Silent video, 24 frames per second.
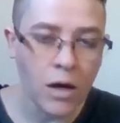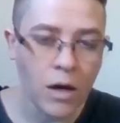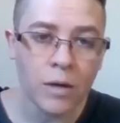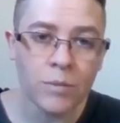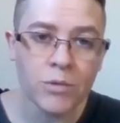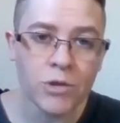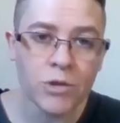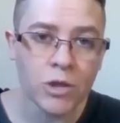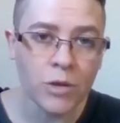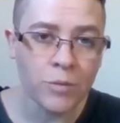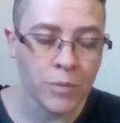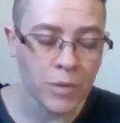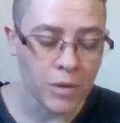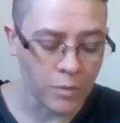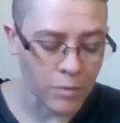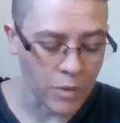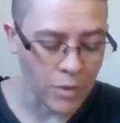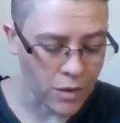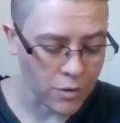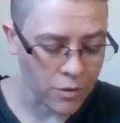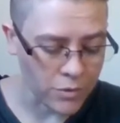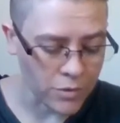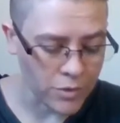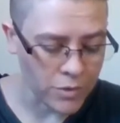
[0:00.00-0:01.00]
I'm Jumping
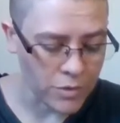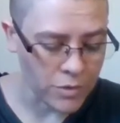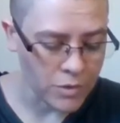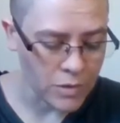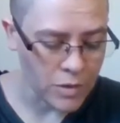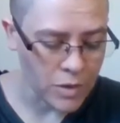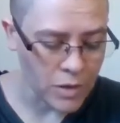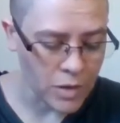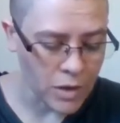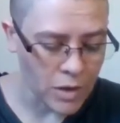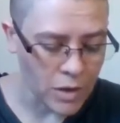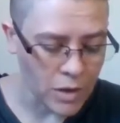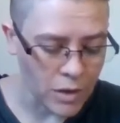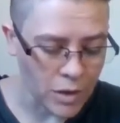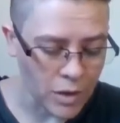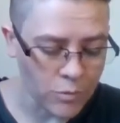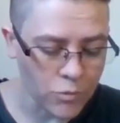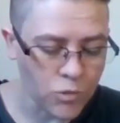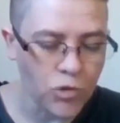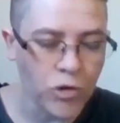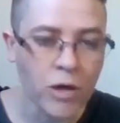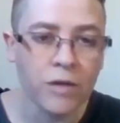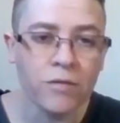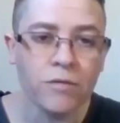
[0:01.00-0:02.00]
Mouse, and
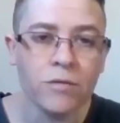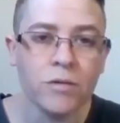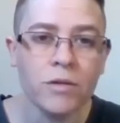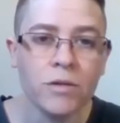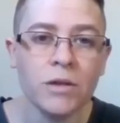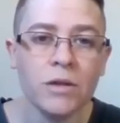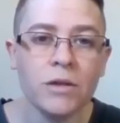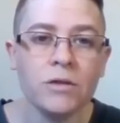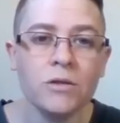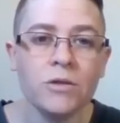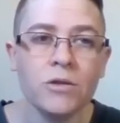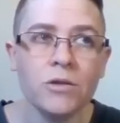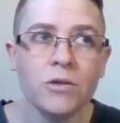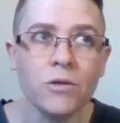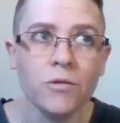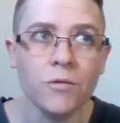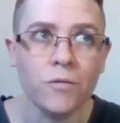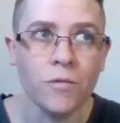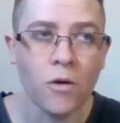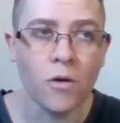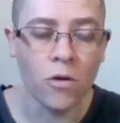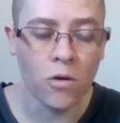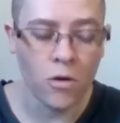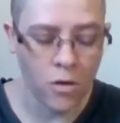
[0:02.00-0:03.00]
I'm traveling to
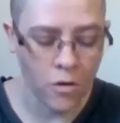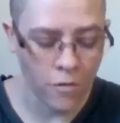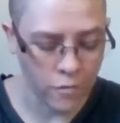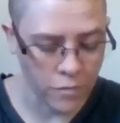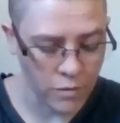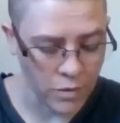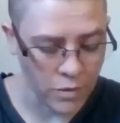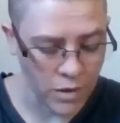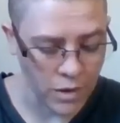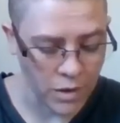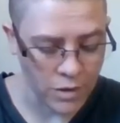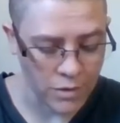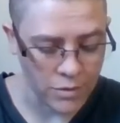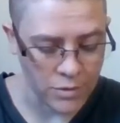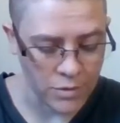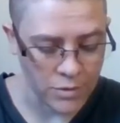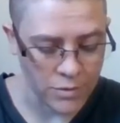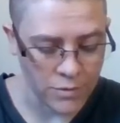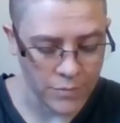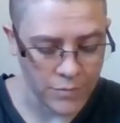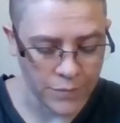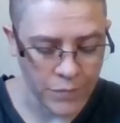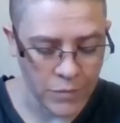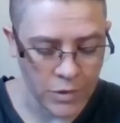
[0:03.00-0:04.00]
the far-off land.
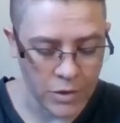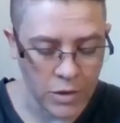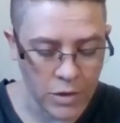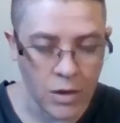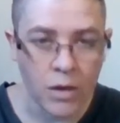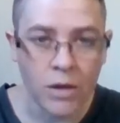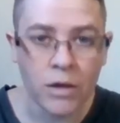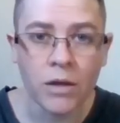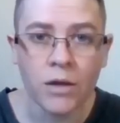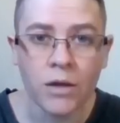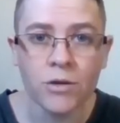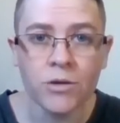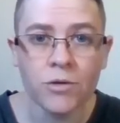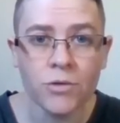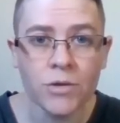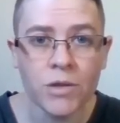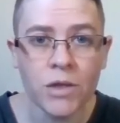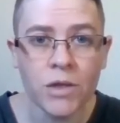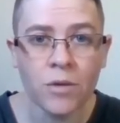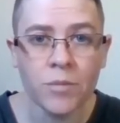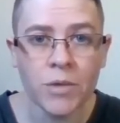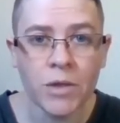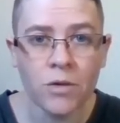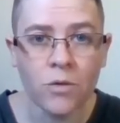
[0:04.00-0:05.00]
Can you
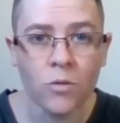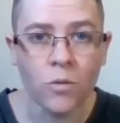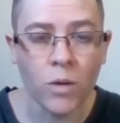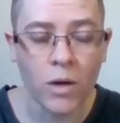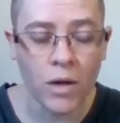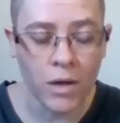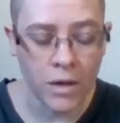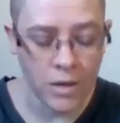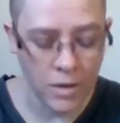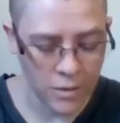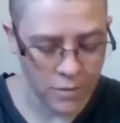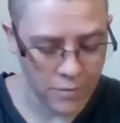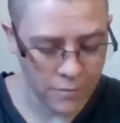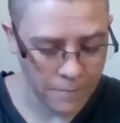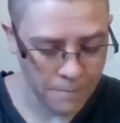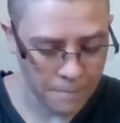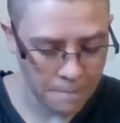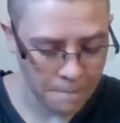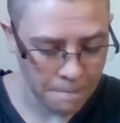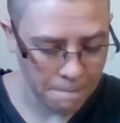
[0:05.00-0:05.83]
tell me the way?